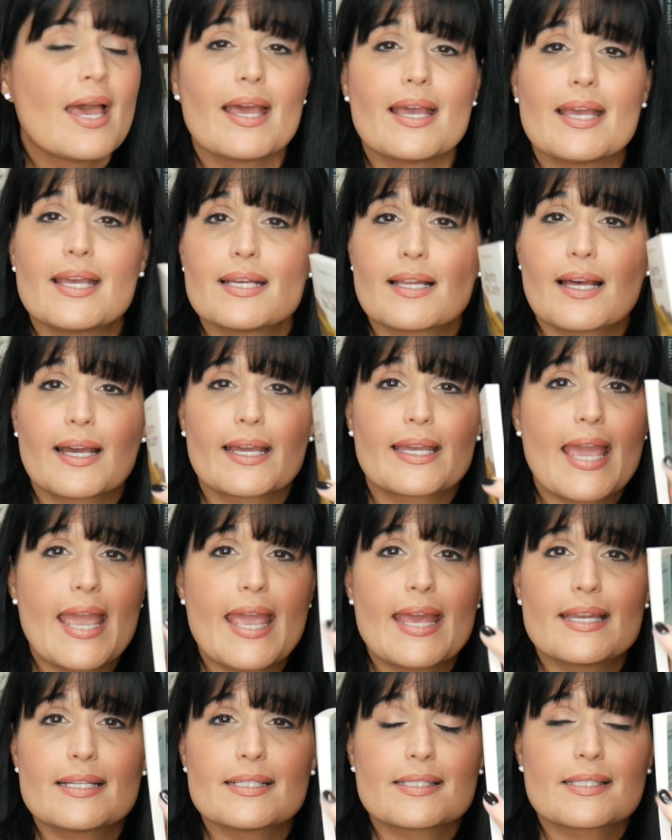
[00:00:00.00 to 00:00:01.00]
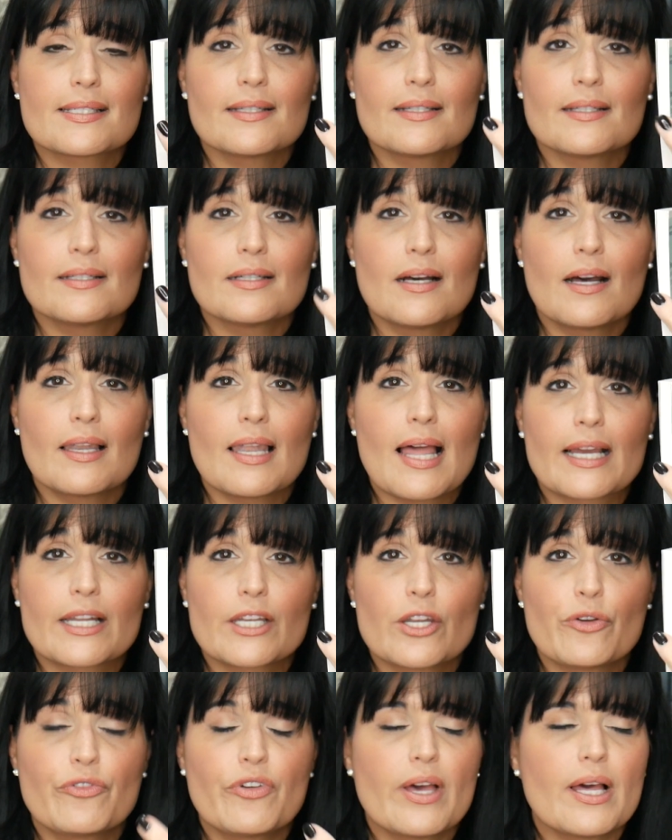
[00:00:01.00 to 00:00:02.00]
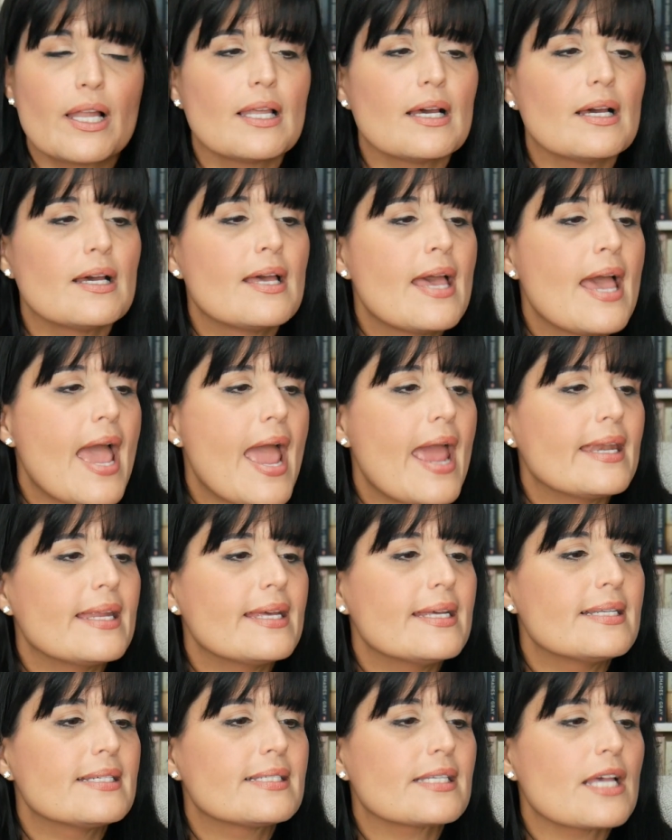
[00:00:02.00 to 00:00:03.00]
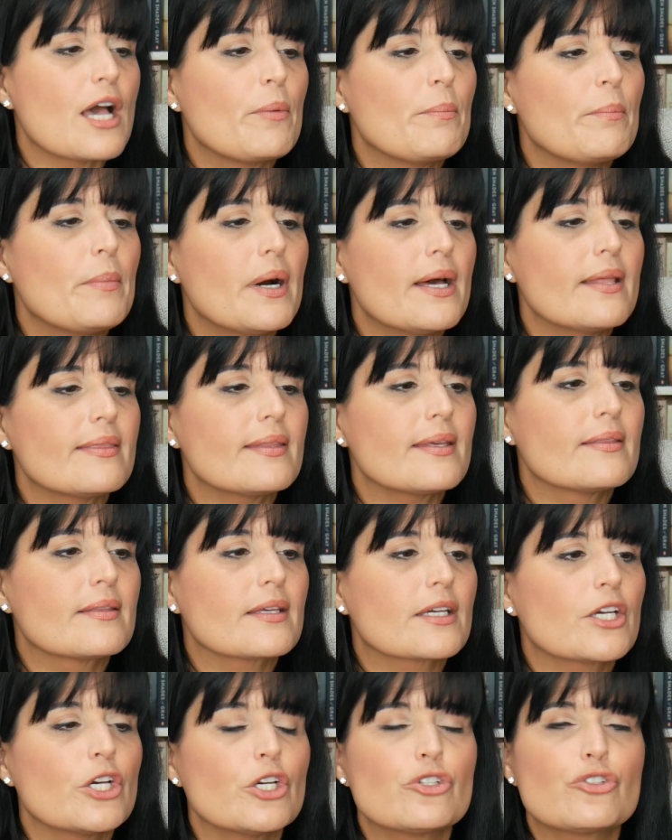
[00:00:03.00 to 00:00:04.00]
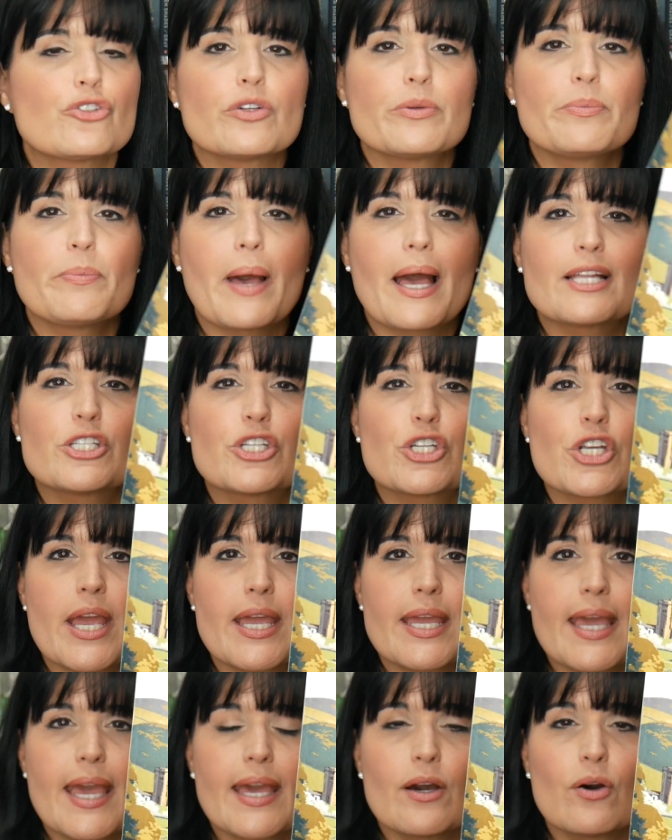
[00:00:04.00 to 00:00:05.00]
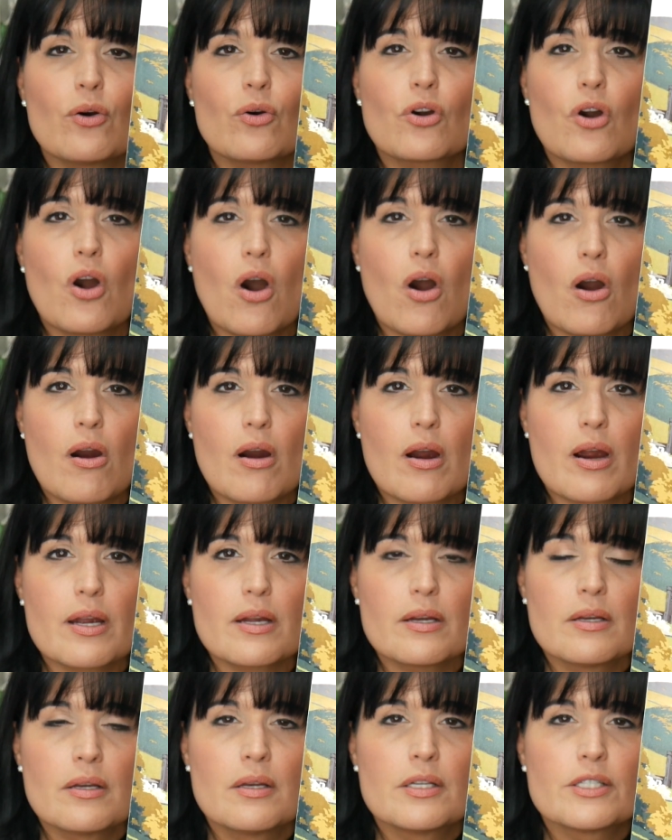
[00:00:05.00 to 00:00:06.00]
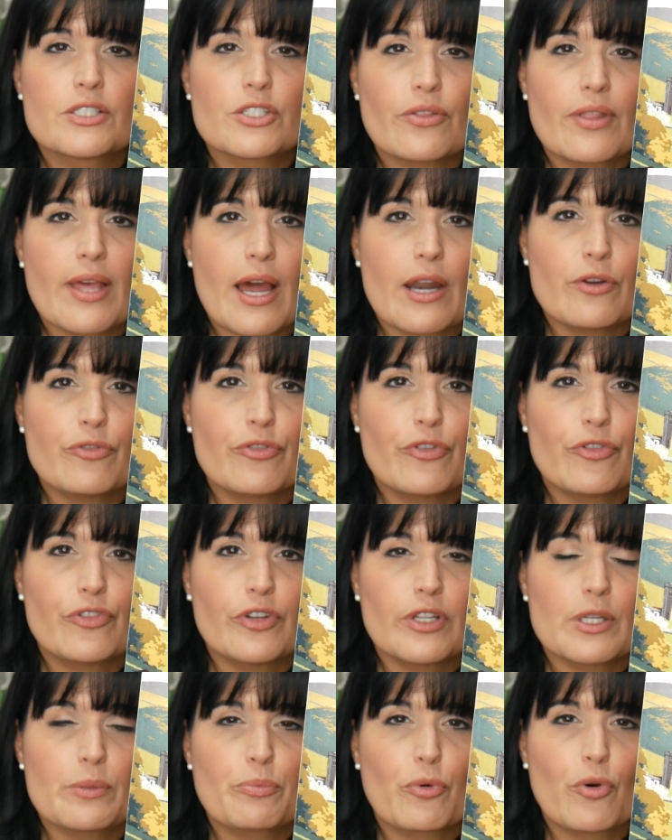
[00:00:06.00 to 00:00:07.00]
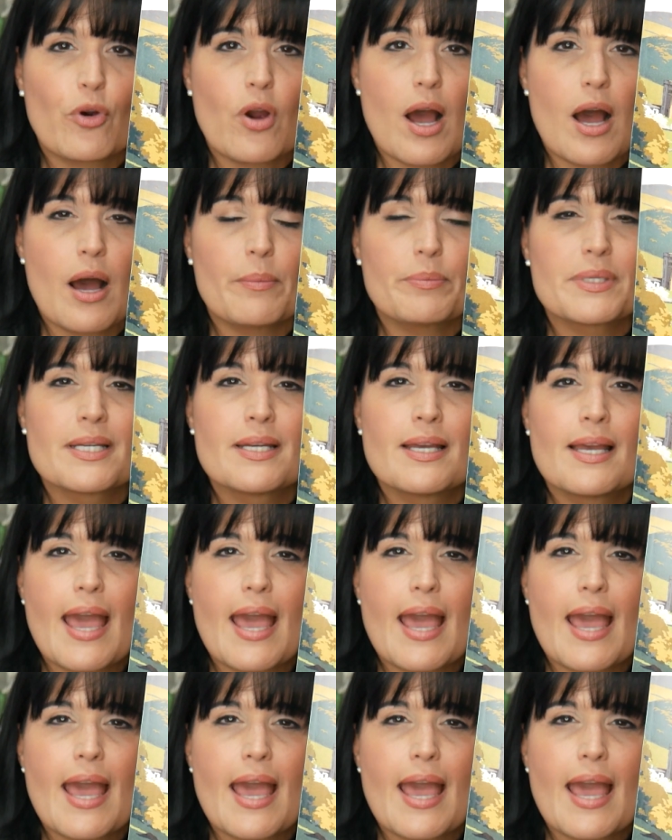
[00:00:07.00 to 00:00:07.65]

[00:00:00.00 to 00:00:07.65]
Again, it's like a novella, and it is A Month in the Country by J.L. Carr, so that'll fulfill a prompt.